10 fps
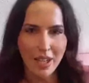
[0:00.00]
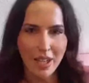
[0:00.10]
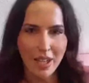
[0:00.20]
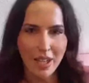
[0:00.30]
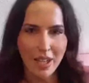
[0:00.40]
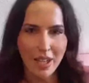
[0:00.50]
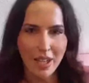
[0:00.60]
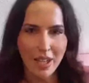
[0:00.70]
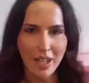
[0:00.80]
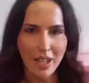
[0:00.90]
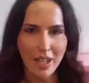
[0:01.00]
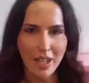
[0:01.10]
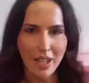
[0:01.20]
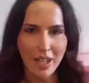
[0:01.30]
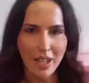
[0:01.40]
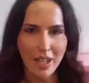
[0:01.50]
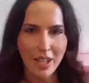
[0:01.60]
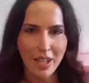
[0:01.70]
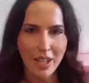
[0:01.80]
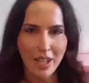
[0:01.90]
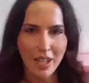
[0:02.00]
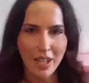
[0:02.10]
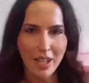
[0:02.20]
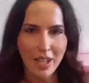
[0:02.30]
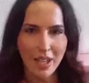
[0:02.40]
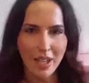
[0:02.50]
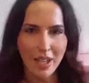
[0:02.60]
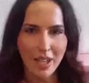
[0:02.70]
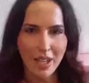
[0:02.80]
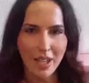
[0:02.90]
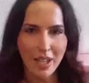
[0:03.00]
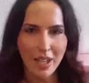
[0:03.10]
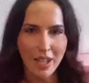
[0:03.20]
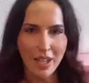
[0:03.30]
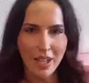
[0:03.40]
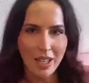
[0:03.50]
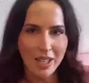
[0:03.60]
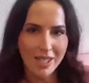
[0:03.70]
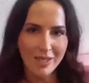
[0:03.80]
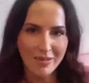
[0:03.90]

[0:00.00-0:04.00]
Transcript: [no speech]